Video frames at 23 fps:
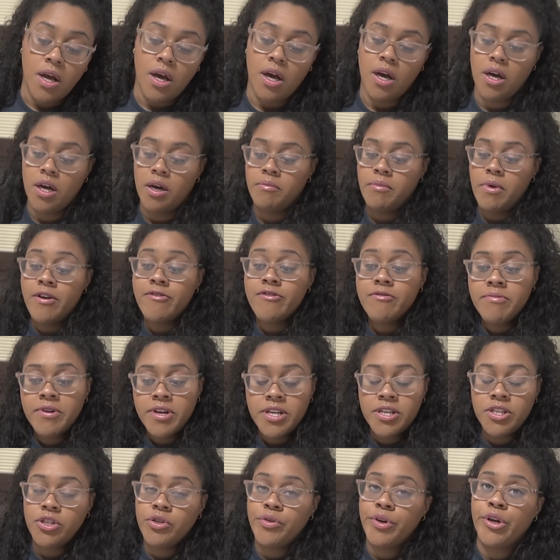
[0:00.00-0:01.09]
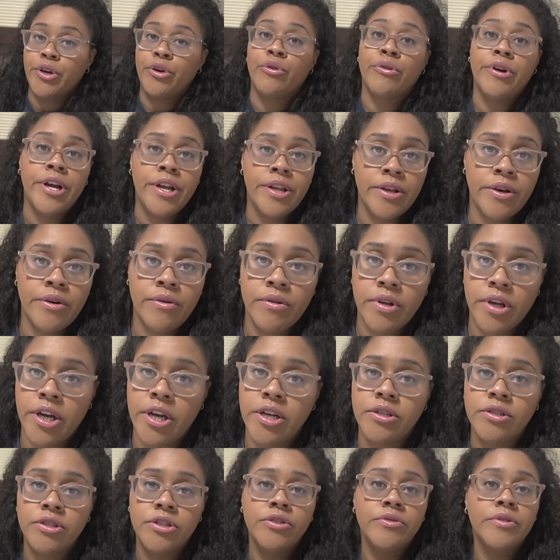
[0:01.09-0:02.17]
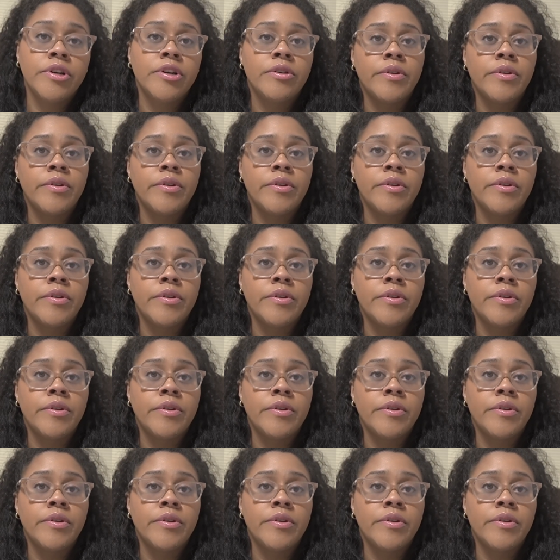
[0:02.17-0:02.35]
Everybody's doing great though. The kids are doing